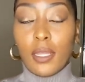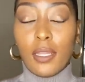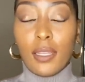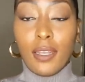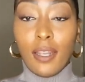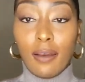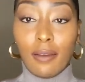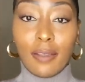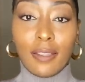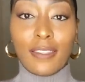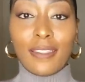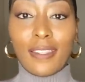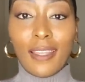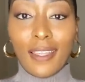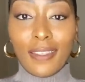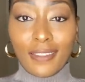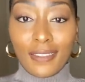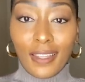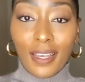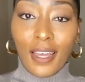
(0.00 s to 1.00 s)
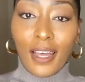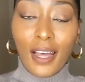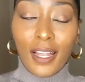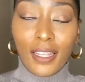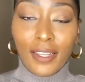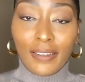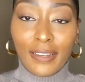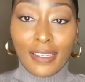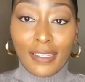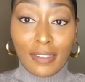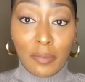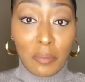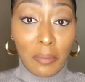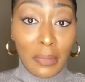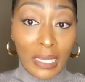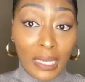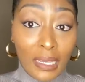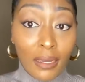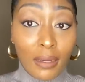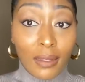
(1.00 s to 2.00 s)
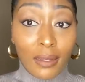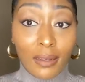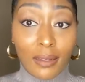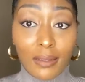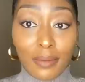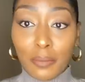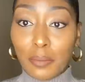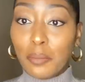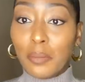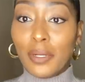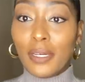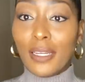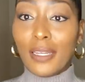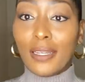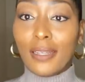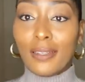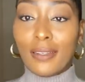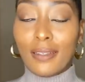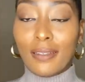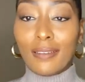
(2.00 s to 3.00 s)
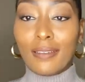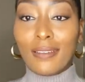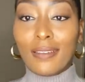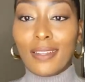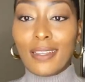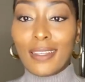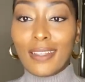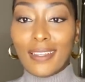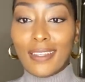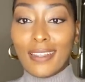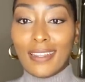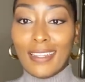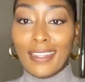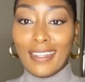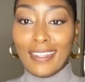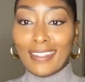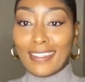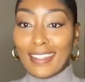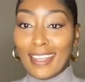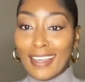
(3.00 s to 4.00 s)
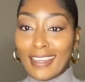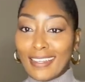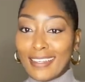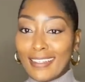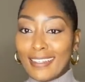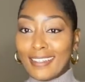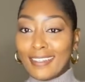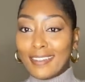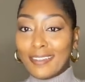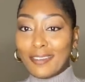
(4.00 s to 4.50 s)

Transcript: Now it says the color is mink, but it's like a,